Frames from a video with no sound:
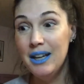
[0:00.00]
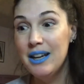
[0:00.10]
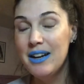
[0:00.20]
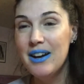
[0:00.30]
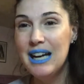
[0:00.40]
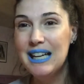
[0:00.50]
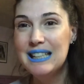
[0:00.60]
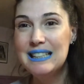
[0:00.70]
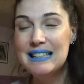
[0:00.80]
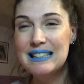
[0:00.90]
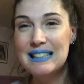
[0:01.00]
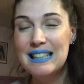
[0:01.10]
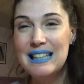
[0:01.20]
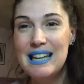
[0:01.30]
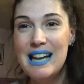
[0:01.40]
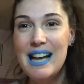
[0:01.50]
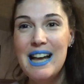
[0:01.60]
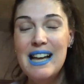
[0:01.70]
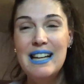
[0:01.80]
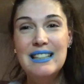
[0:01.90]
Anyways,
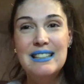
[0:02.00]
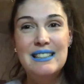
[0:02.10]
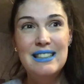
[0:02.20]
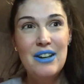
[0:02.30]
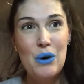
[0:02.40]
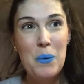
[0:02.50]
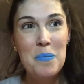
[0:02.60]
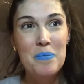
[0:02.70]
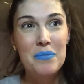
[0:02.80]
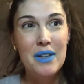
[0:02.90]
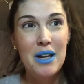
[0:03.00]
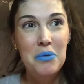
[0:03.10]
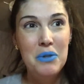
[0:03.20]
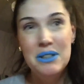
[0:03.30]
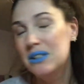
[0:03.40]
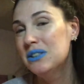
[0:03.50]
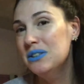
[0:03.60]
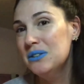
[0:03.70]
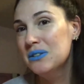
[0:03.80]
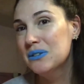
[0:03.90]
so I went
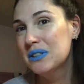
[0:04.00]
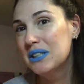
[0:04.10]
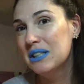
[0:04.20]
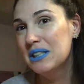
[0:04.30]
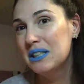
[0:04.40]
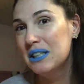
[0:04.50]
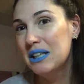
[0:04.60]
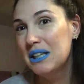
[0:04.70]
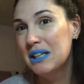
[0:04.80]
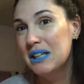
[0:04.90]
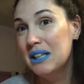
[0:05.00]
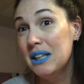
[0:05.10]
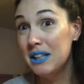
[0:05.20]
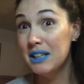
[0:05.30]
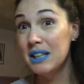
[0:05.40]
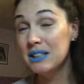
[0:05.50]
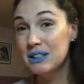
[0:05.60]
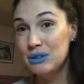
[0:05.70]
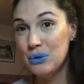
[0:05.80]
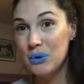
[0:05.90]
to the next
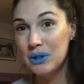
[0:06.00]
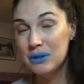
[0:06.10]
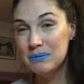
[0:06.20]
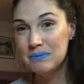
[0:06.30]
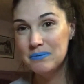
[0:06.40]
store